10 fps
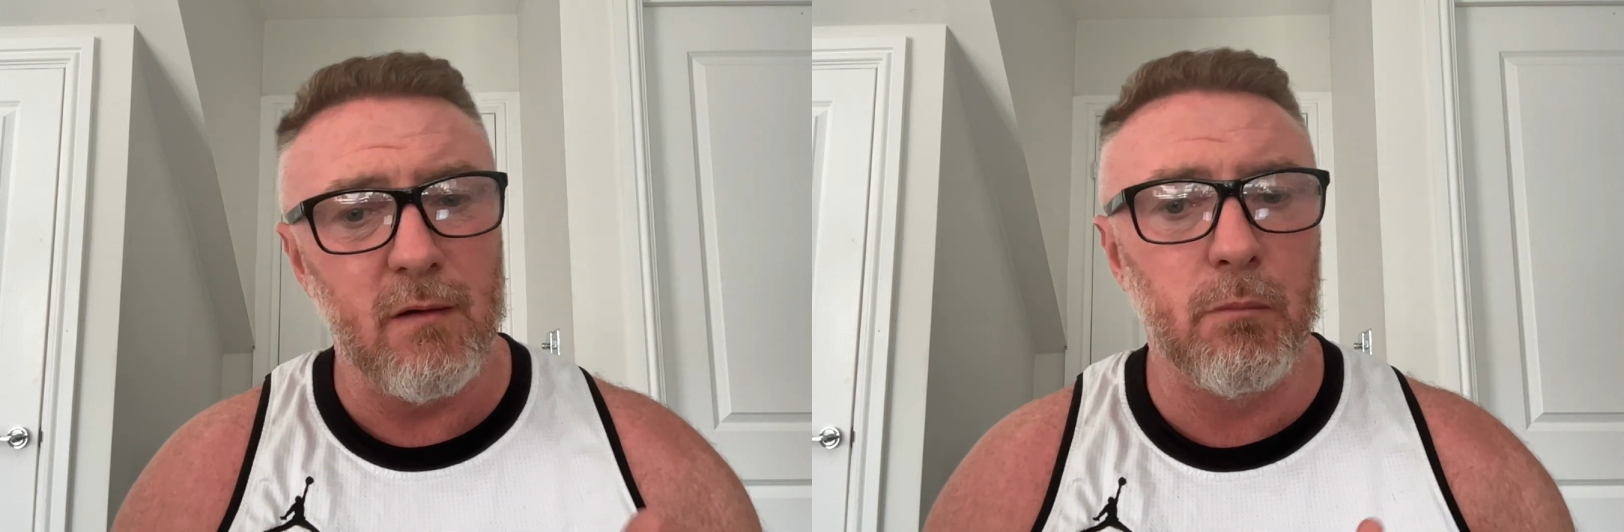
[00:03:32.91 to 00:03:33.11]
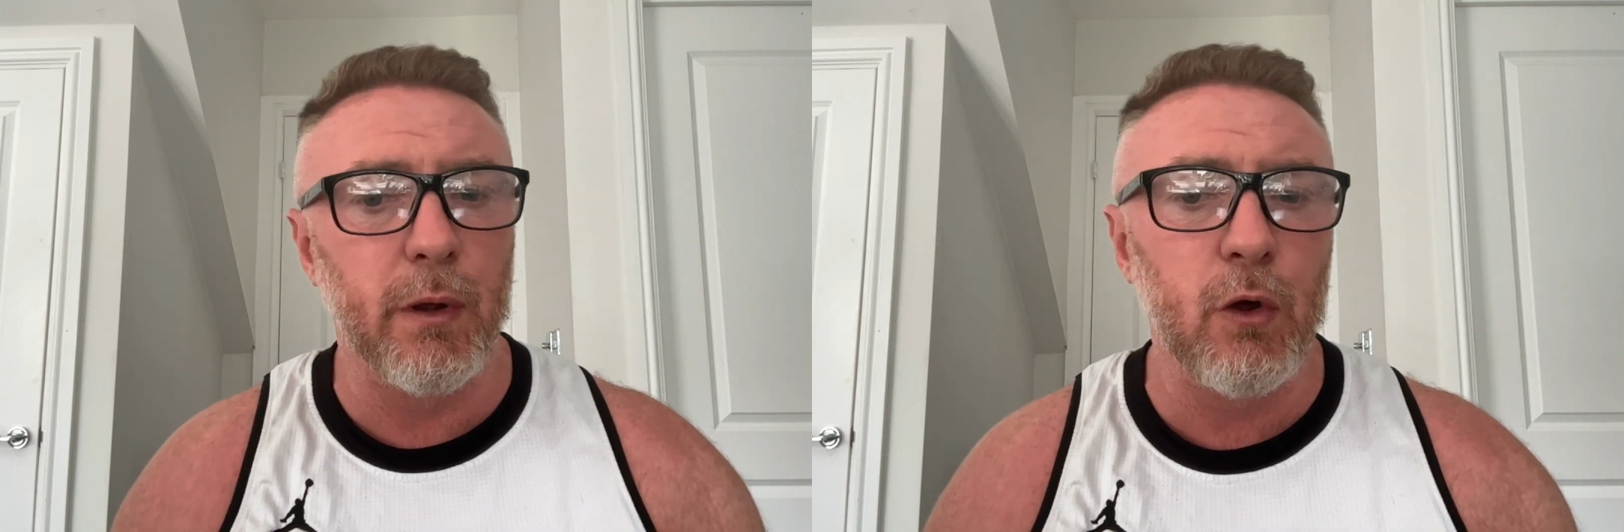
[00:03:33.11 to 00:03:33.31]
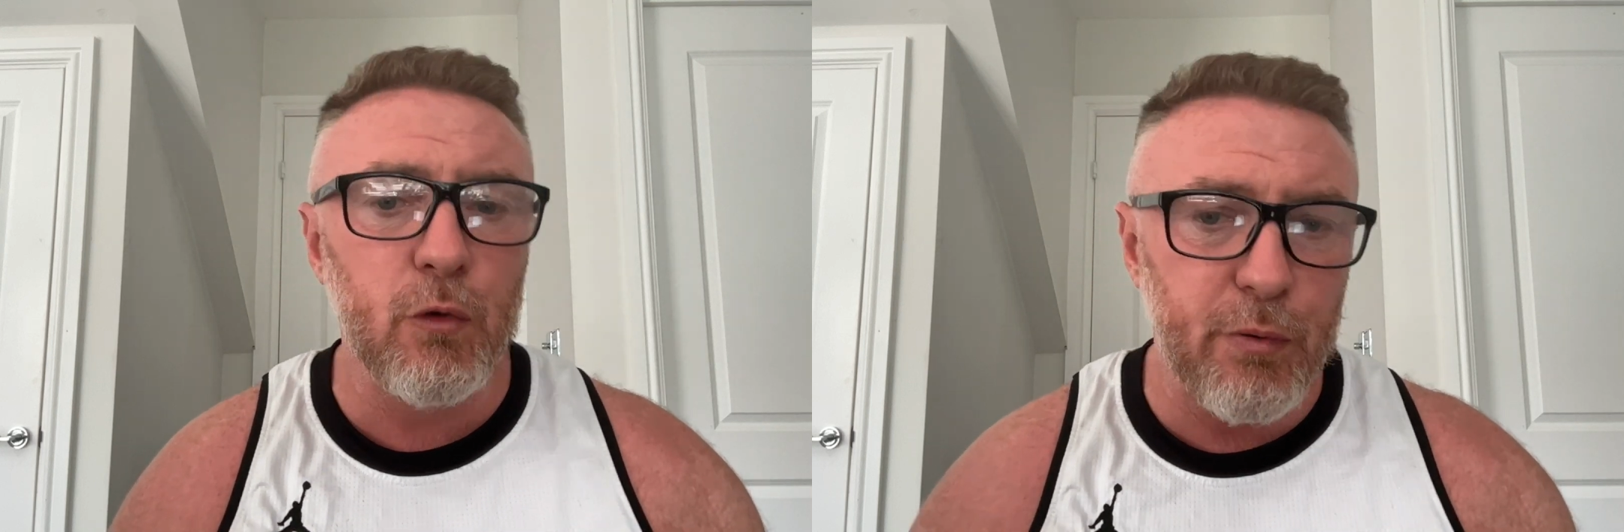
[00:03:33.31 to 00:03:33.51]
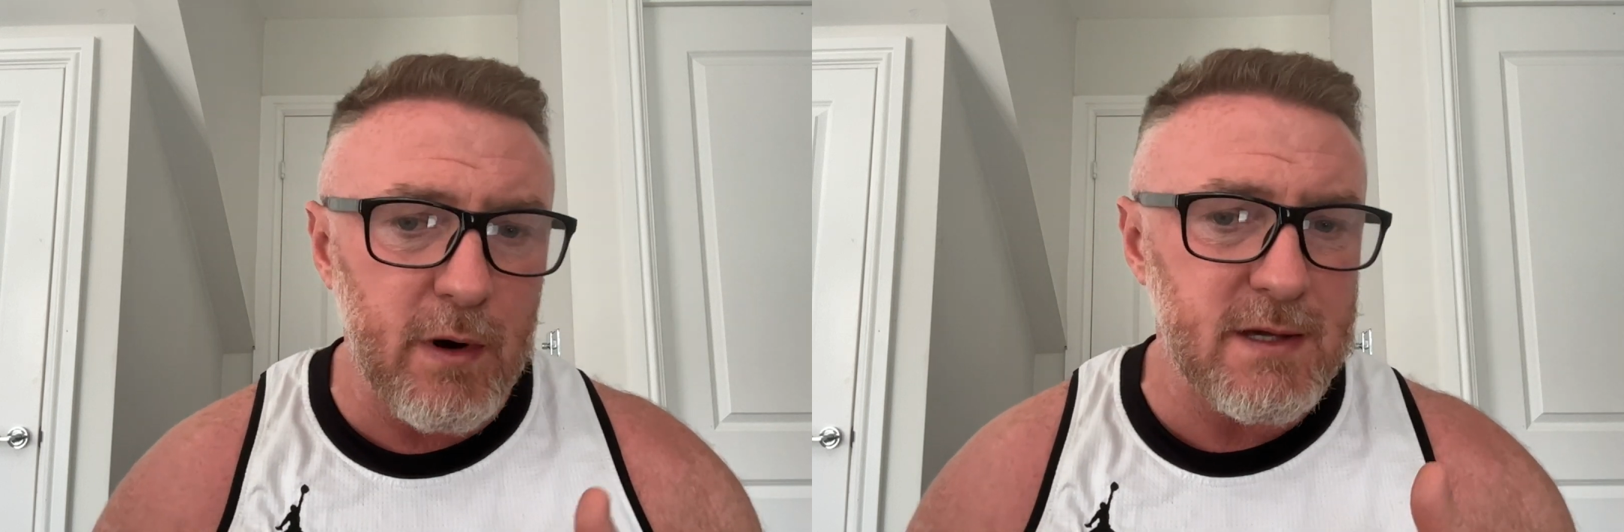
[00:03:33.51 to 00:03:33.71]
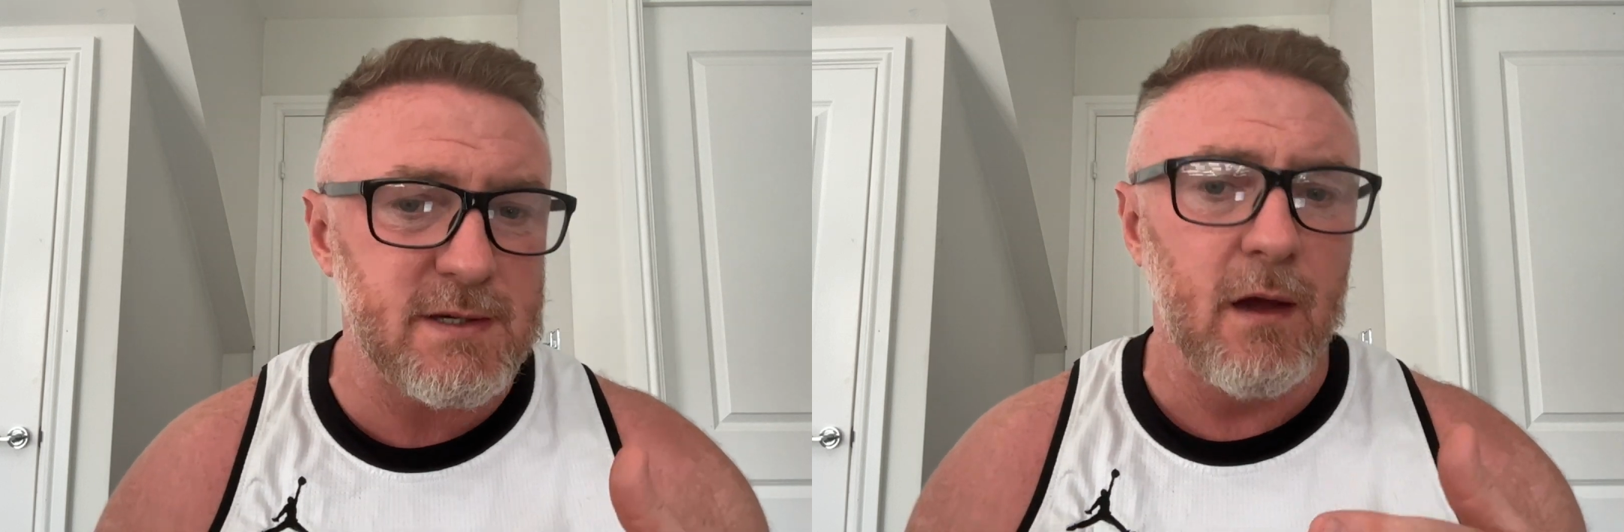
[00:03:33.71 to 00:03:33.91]

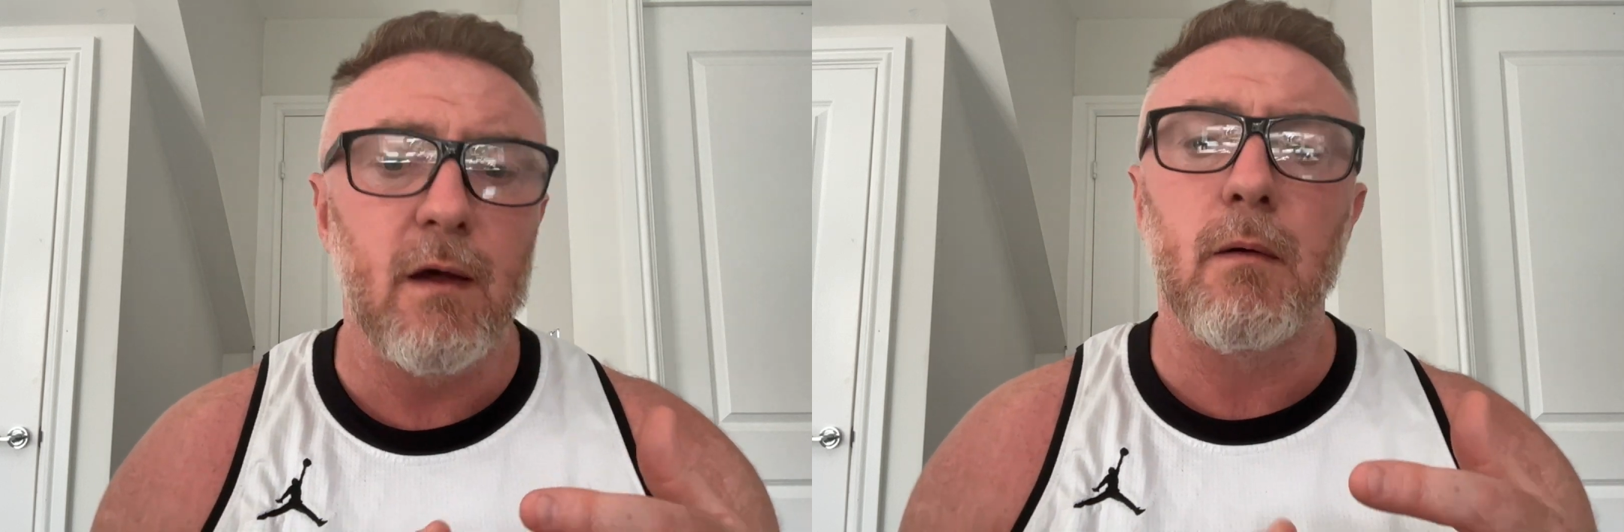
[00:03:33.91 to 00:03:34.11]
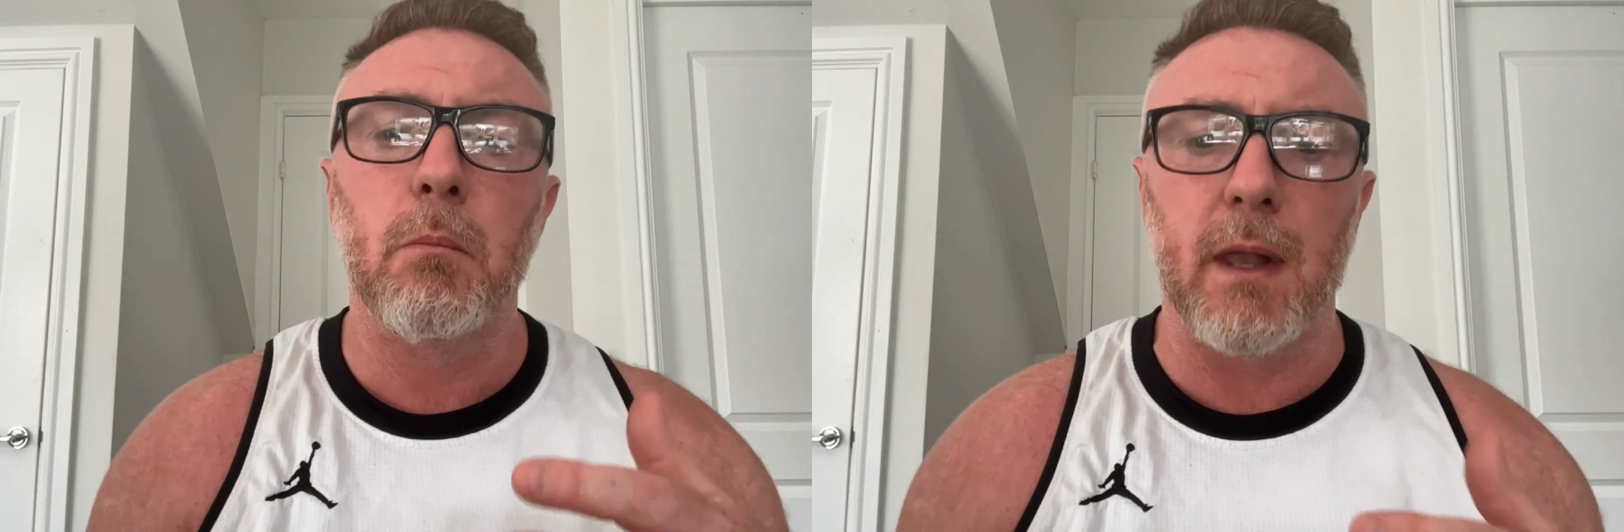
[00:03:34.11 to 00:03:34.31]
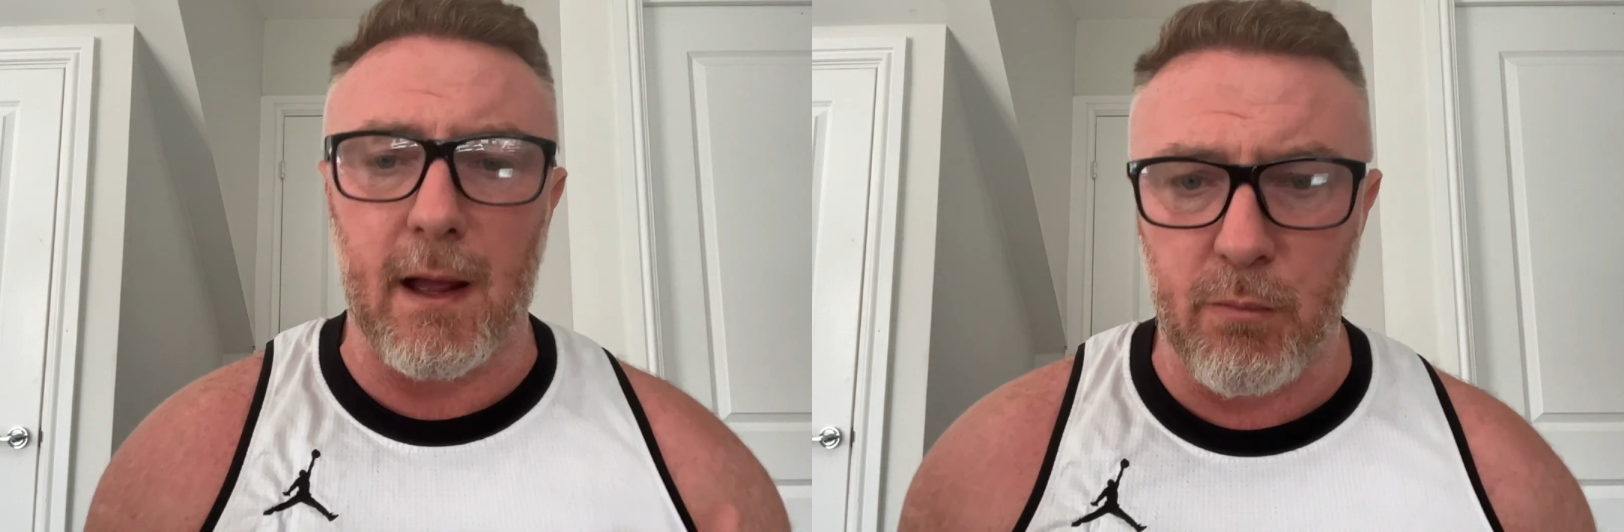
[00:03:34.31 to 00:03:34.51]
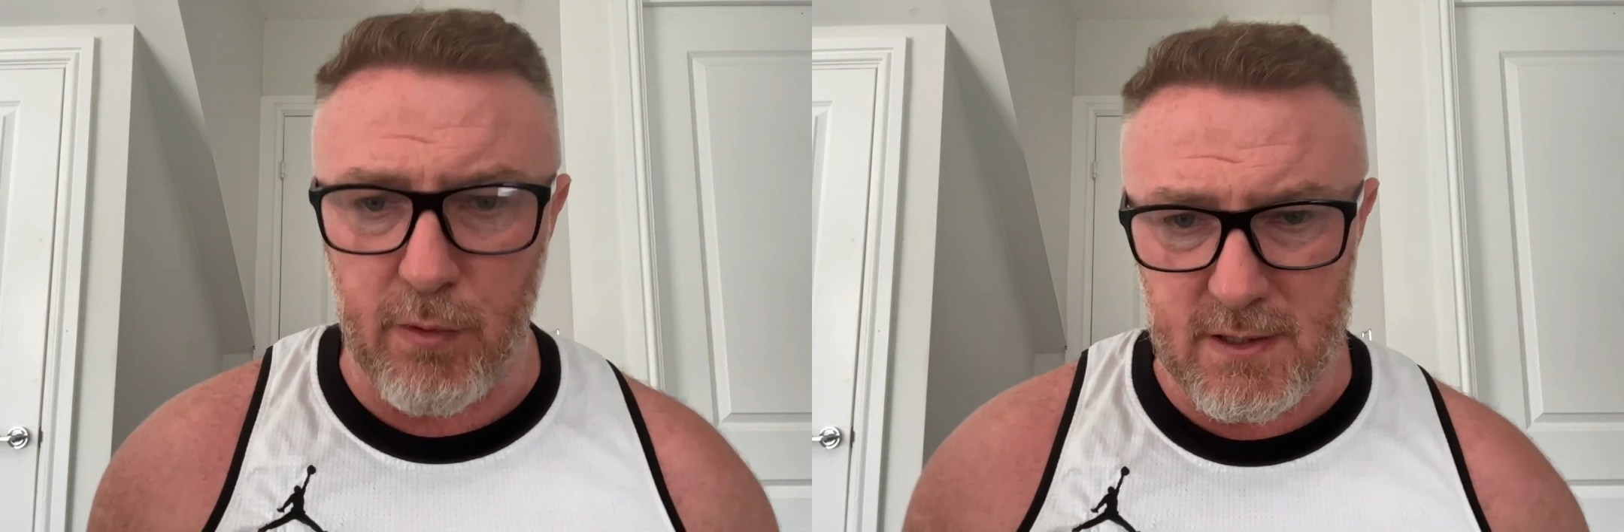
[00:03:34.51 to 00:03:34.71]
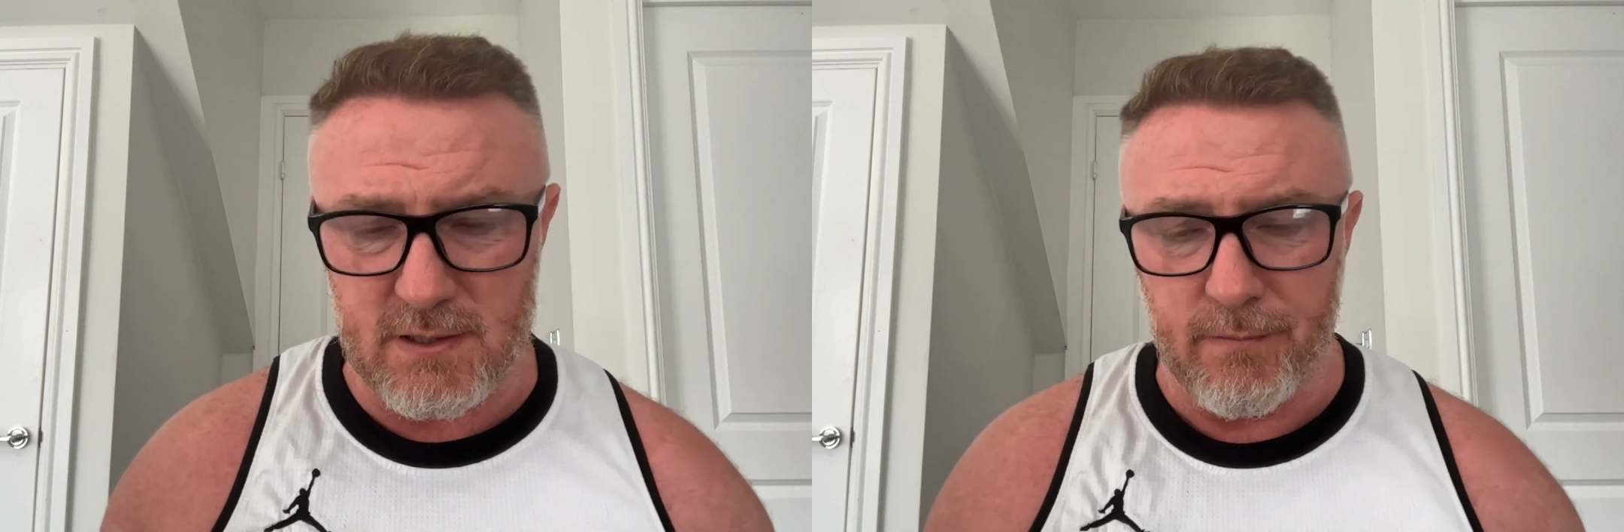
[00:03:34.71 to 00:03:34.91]
blueberries,
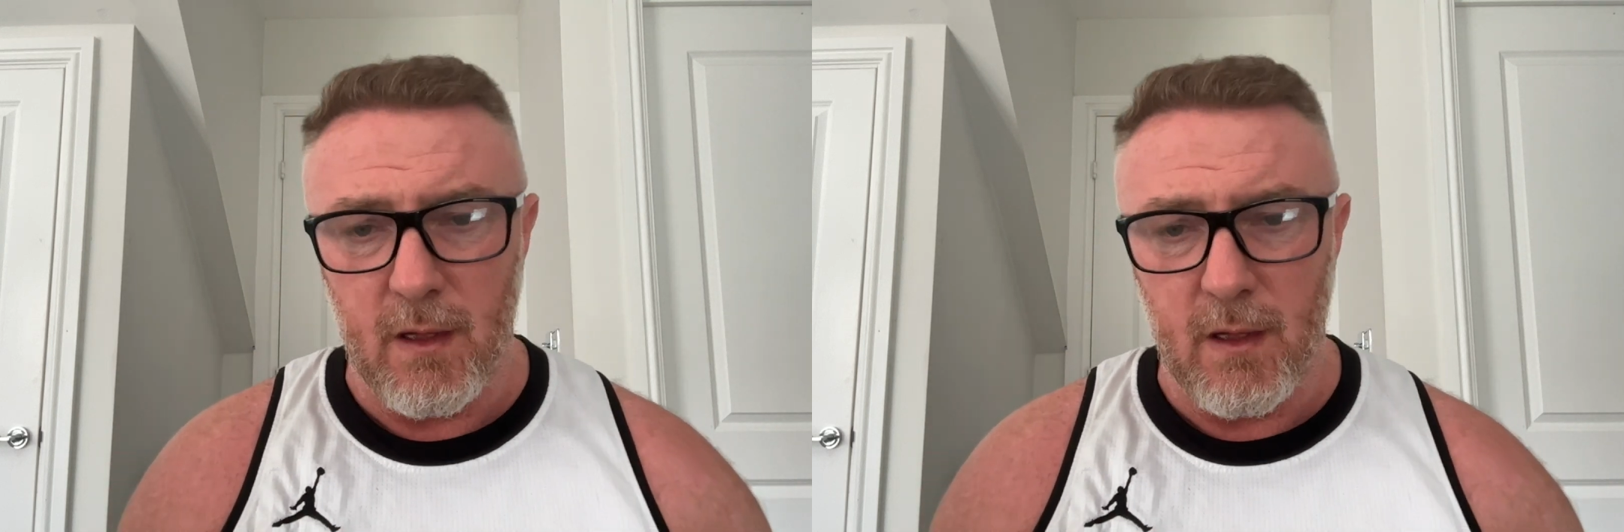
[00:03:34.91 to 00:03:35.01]
blackberries.